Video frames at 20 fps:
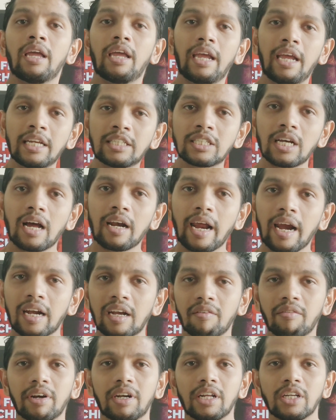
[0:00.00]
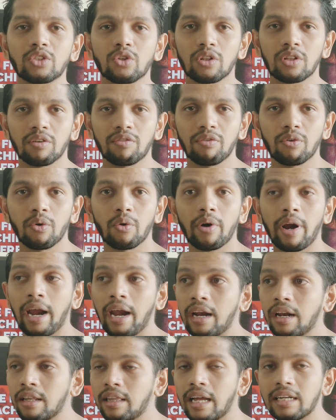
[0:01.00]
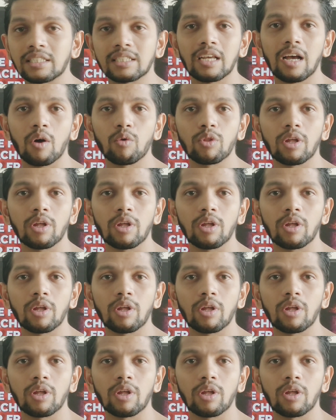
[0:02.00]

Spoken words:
HR activities on the floor, and that's how